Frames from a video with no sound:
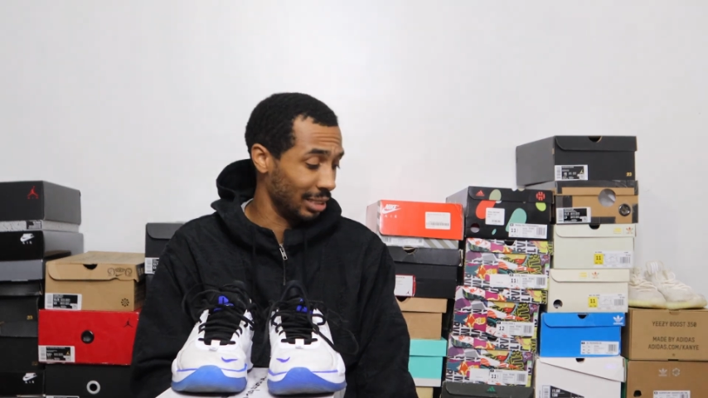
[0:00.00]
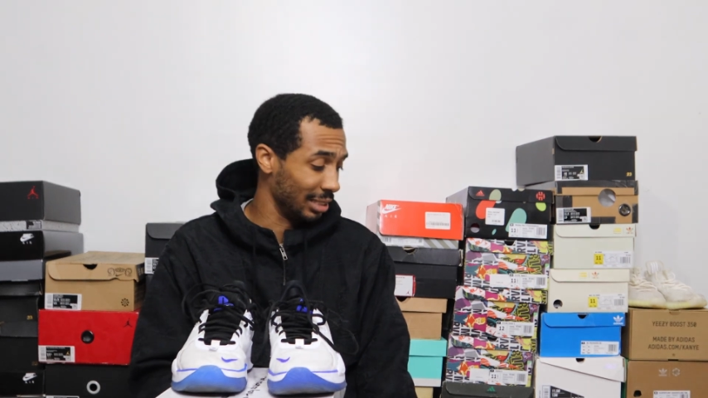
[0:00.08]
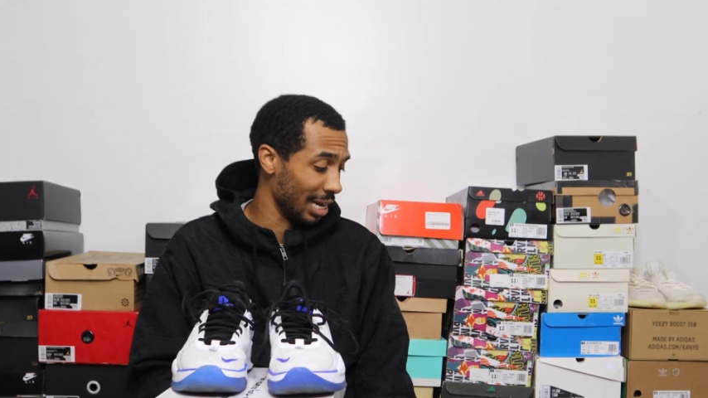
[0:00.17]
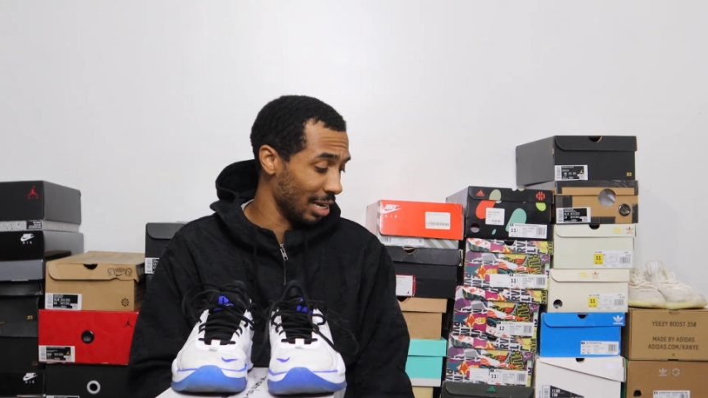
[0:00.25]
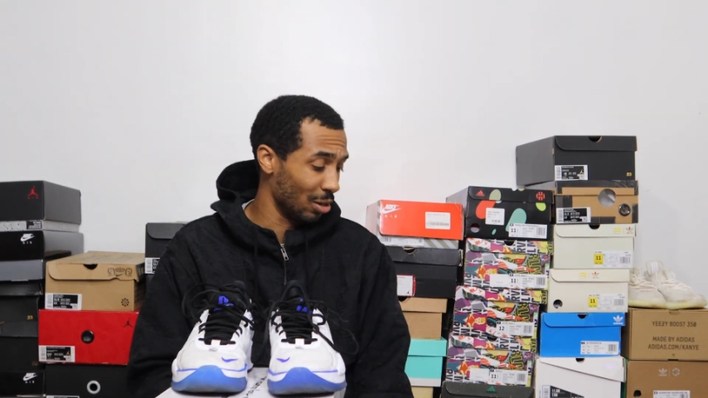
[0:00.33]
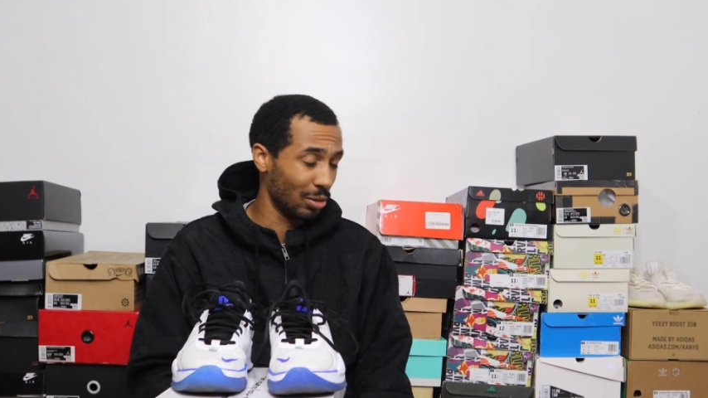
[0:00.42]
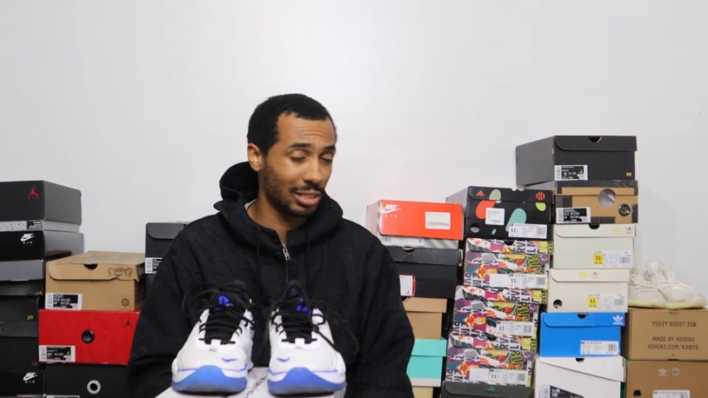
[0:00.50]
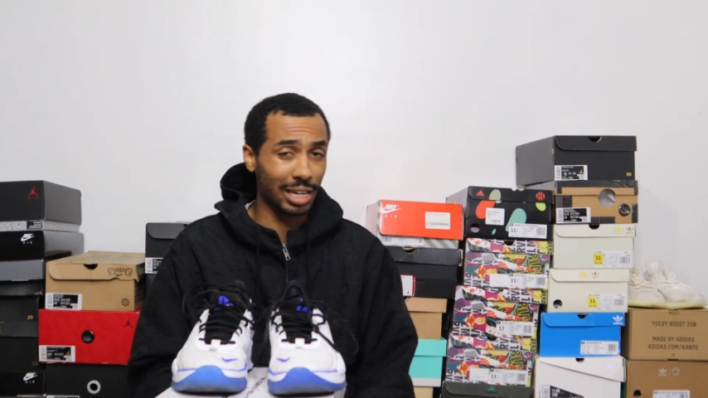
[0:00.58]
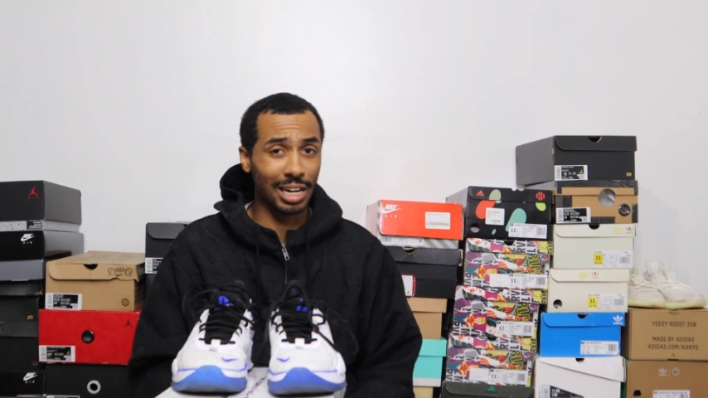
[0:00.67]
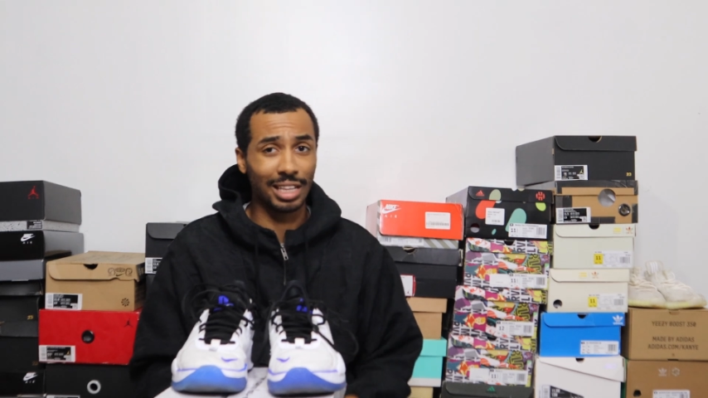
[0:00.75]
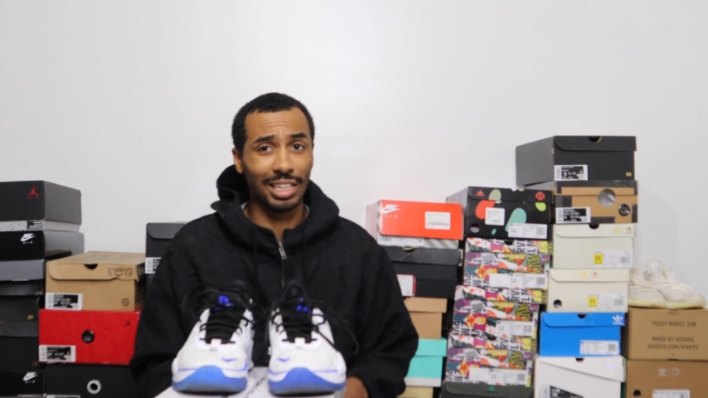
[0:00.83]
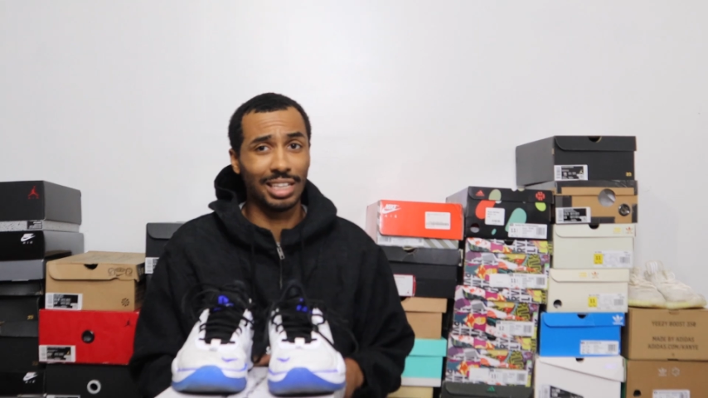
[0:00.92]
standards,
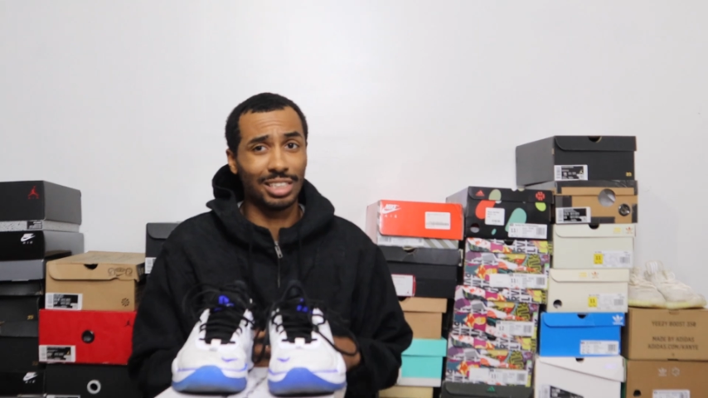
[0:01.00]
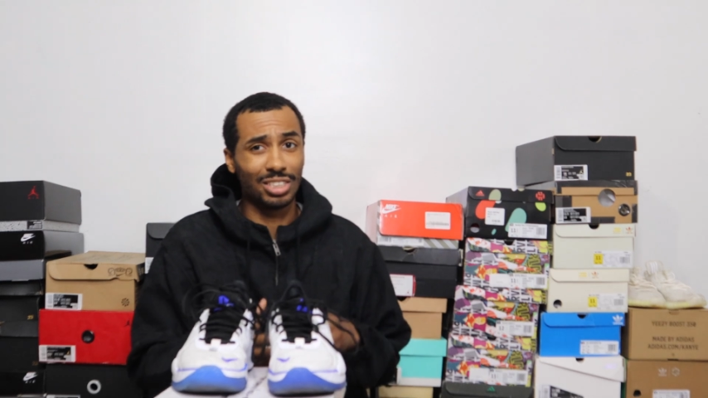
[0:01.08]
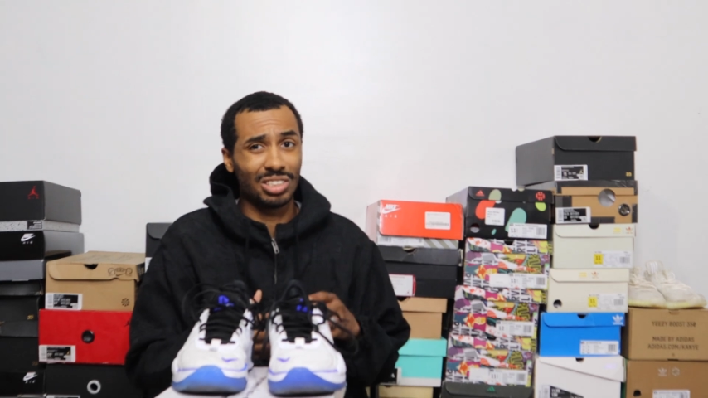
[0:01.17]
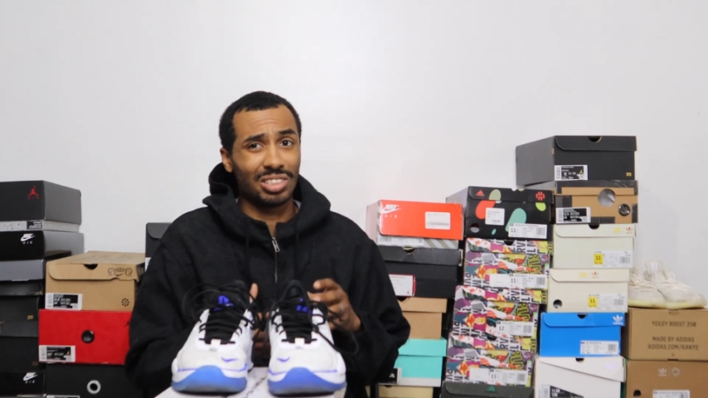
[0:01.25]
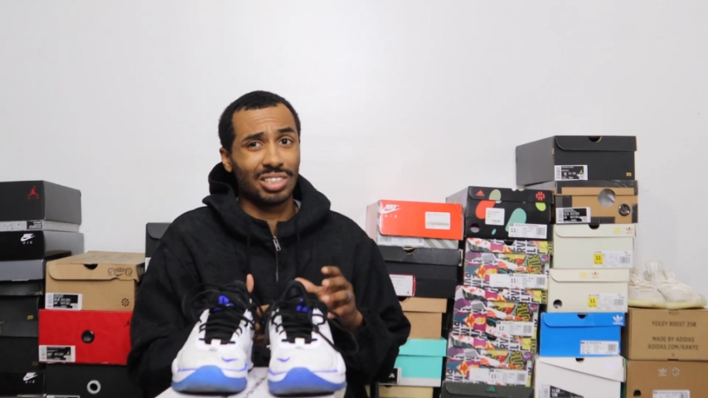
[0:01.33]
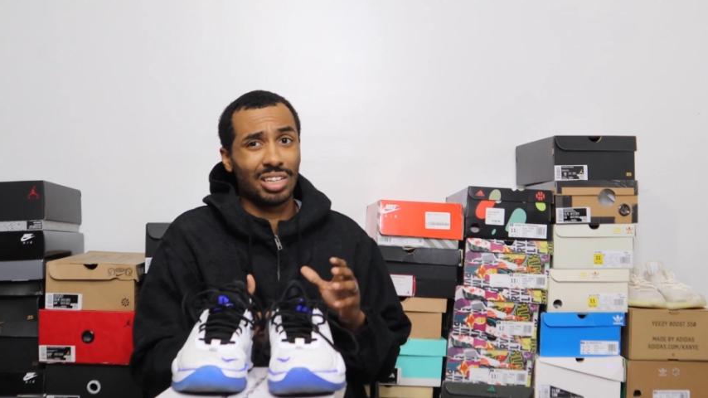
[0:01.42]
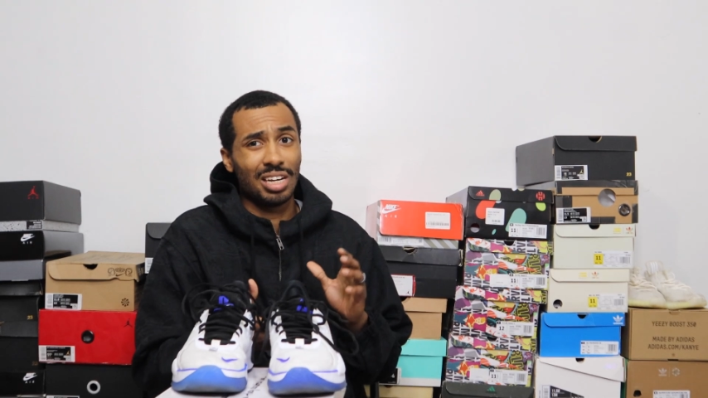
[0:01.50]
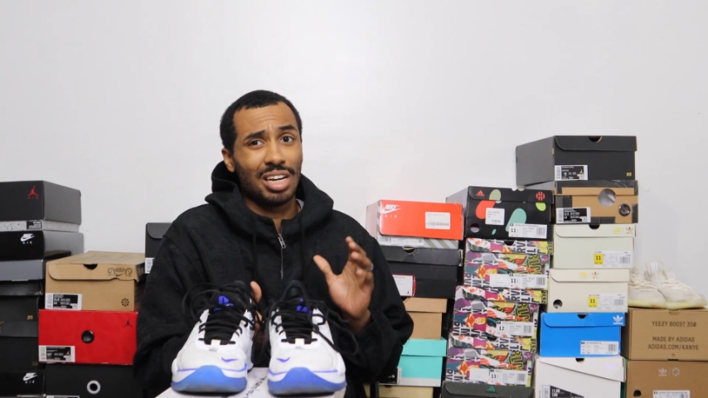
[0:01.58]
and I think that's just